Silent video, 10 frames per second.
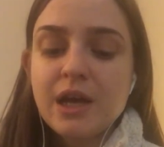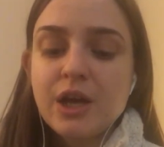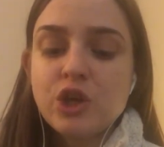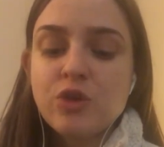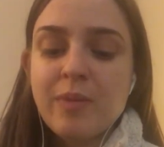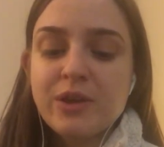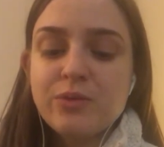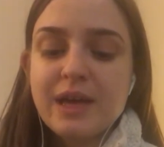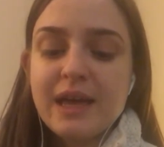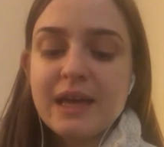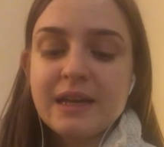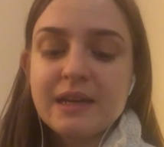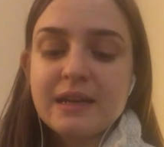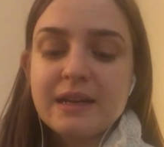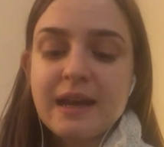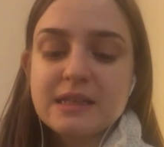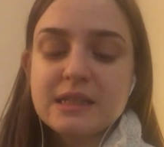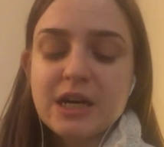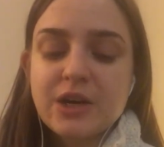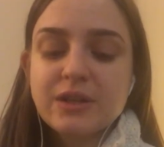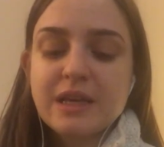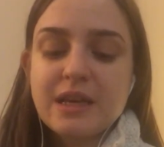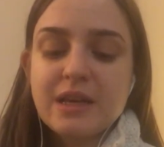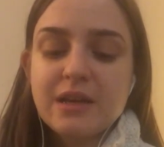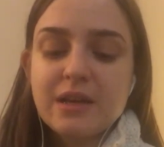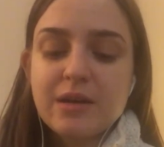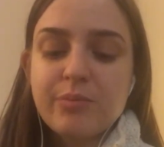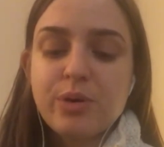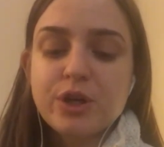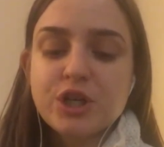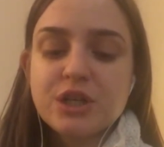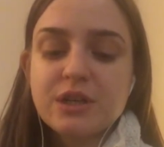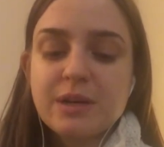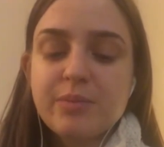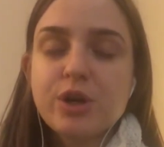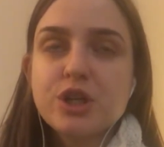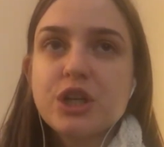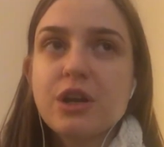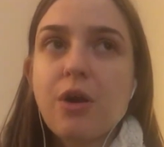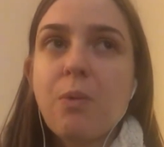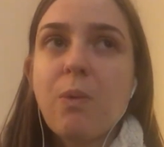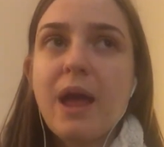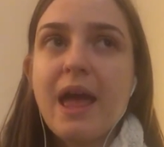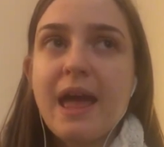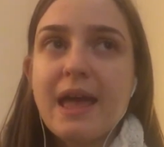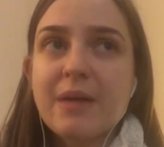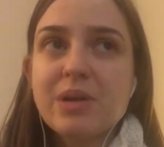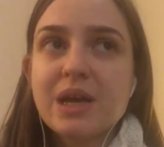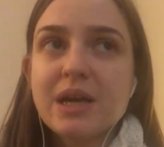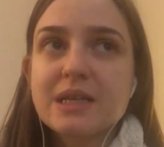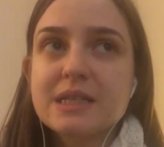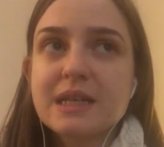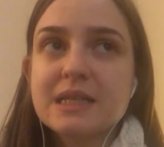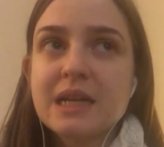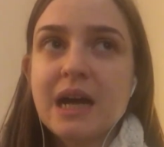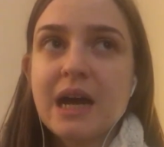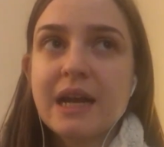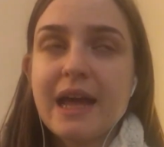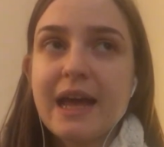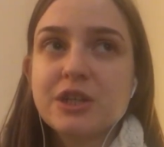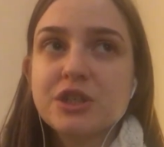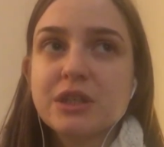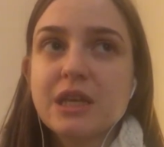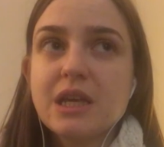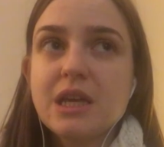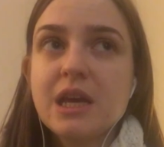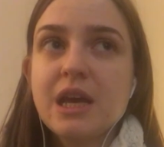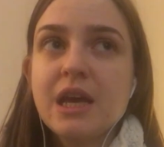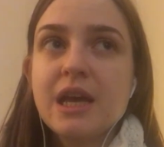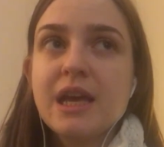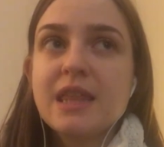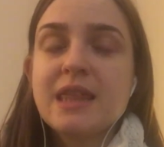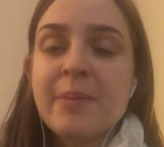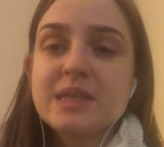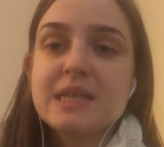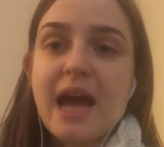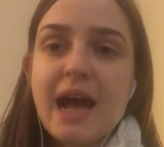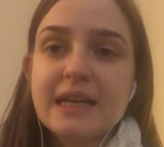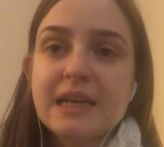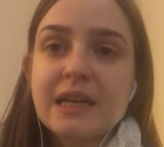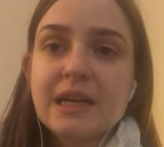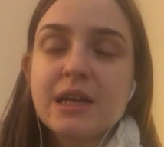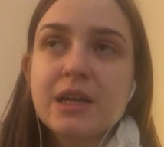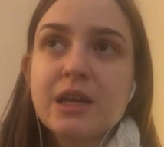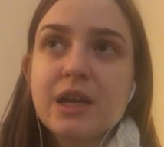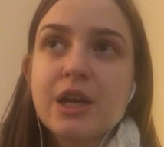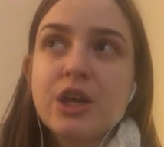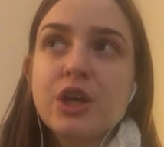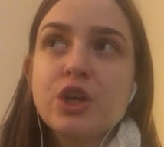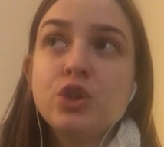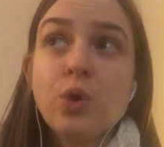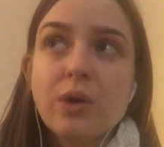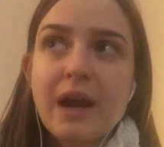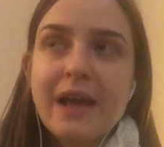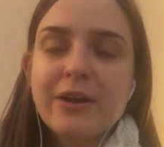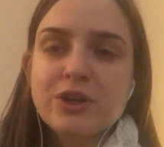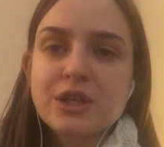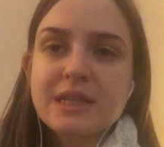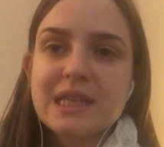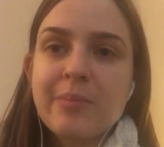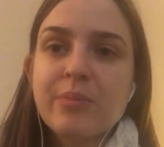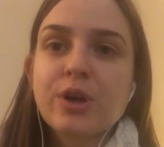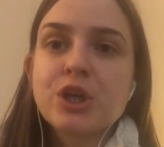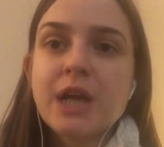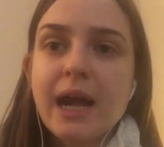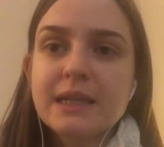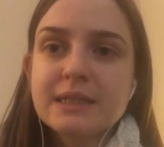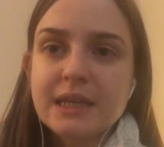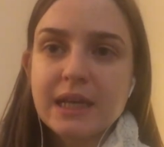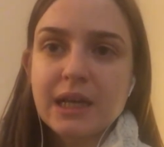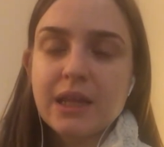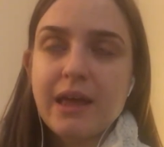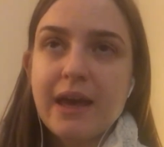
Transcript: You you can't necessarily push push it away because it's not actually them attacking your energy. It's them projecting the